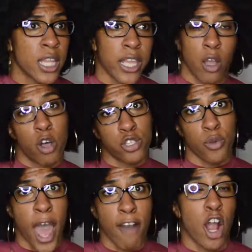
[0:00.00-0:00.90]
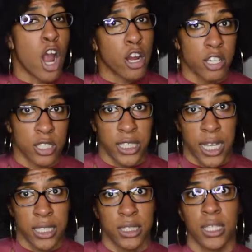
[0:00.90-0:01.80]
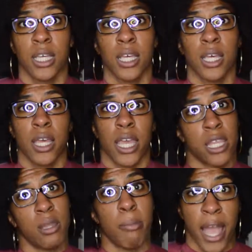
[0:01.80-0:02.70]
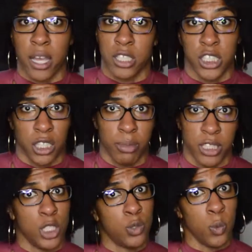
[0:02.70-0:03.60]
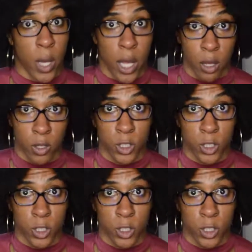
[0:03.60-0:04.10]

they also have harder sets in the back of the syllabus as well.